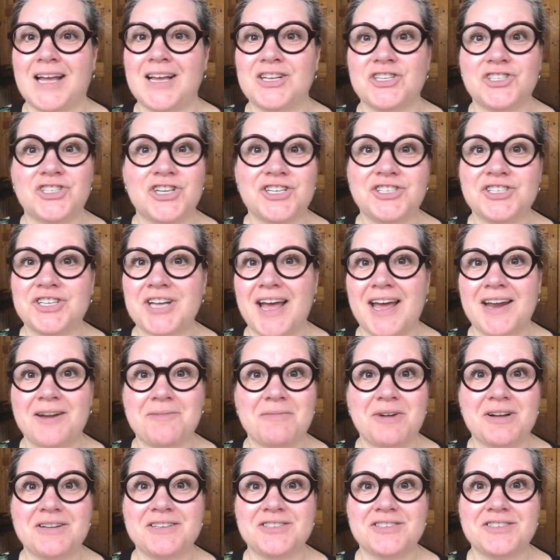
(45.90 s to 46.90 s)
Chit chat
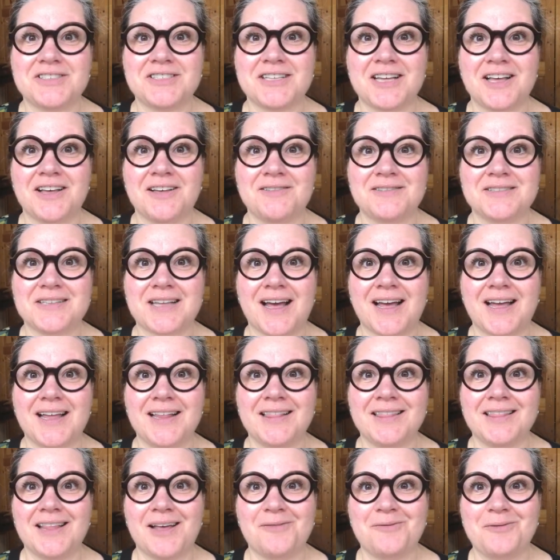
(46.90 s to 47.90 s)
amongst yourselves. I
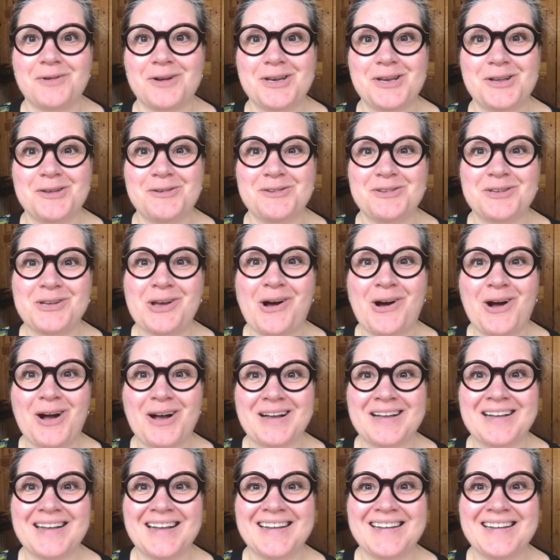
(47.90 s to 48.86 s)
love when you talk